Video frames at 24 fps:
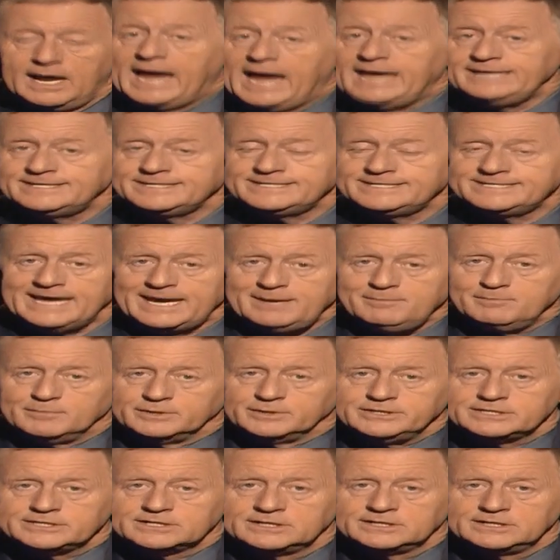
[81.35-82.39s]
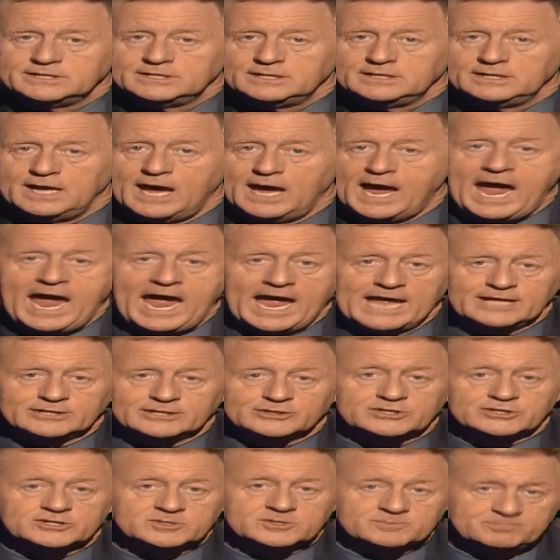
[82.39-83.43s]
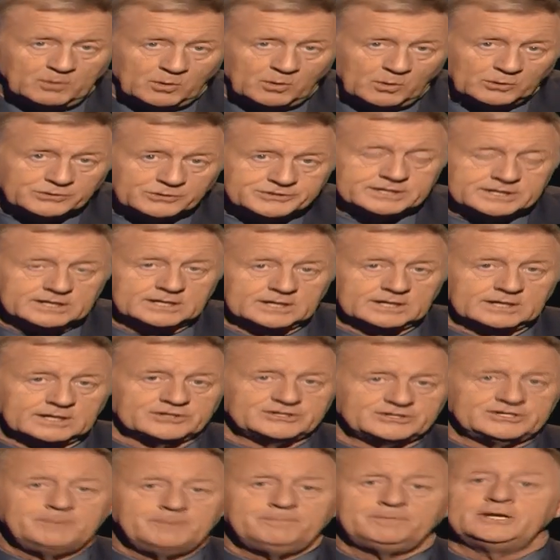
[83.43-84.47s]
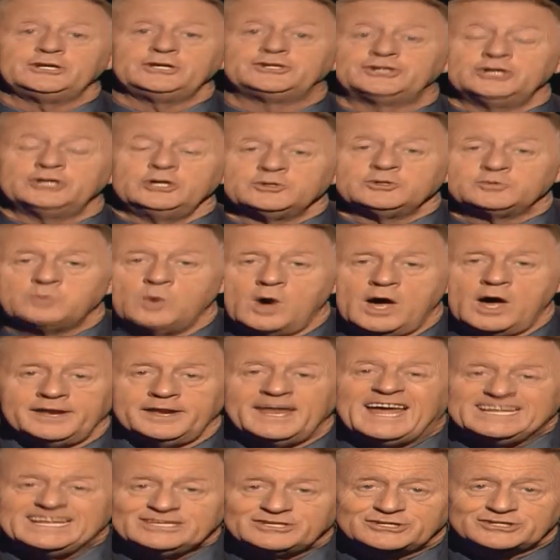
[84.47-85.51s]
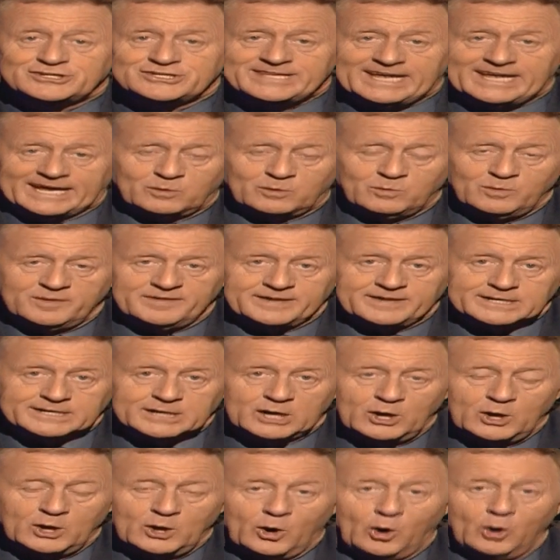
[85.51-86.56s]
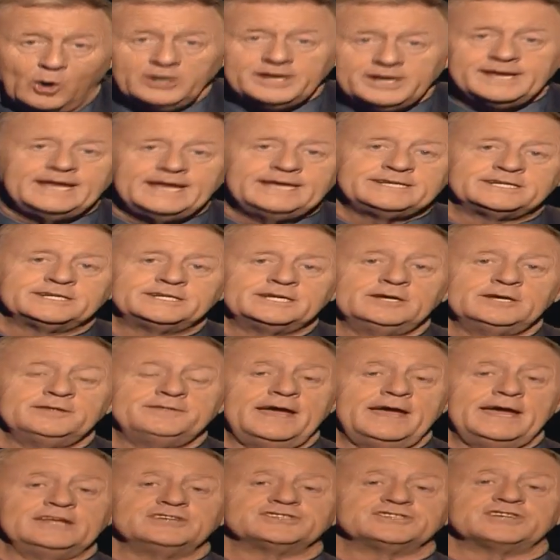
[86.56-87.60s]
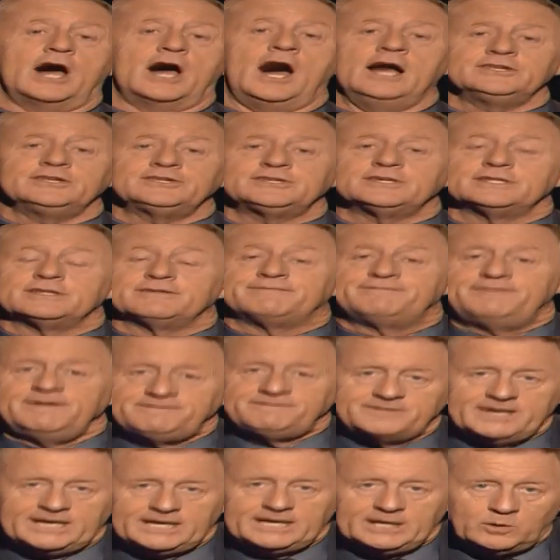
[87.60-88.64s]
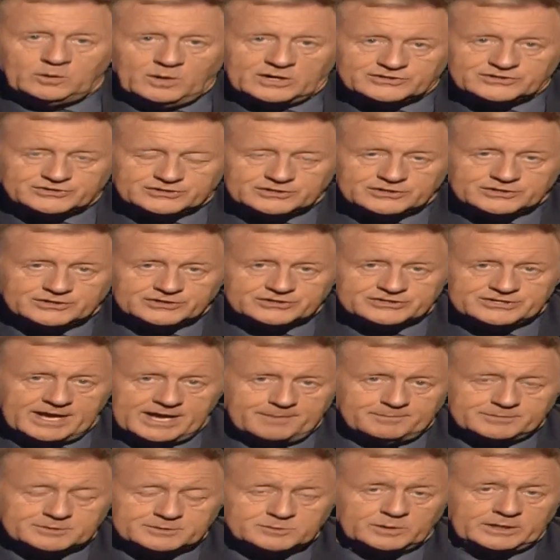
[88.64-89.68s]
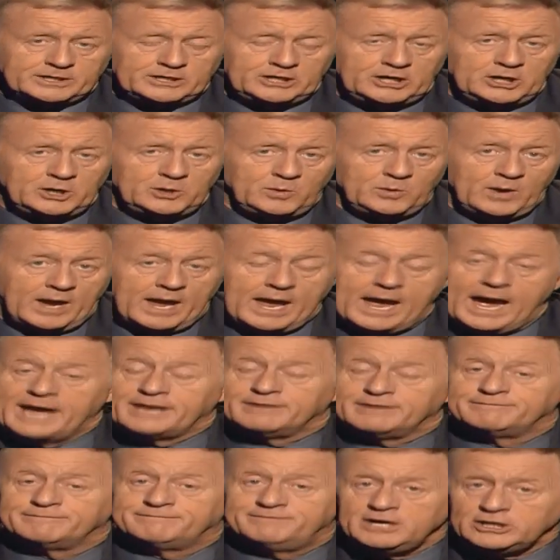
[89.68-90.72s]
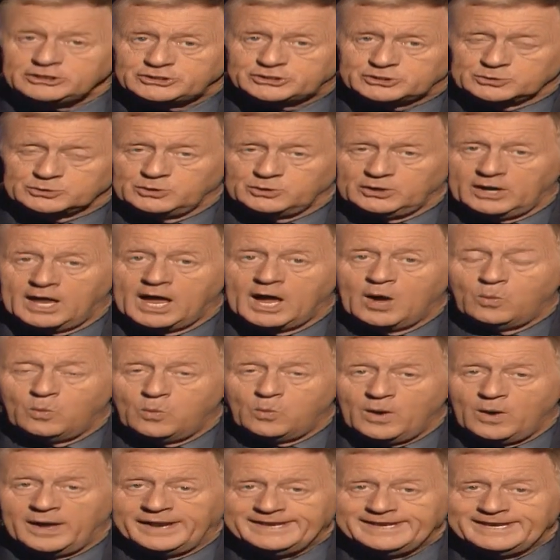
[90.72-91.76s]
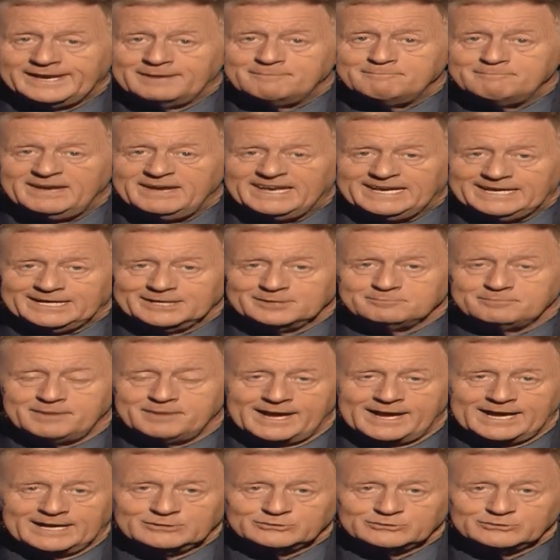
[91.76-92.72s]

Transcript: entertainment, and sport. Simply choose one and stick with it. All you need to do then is answer the 15 questions that stand between you and a virtual £1 million.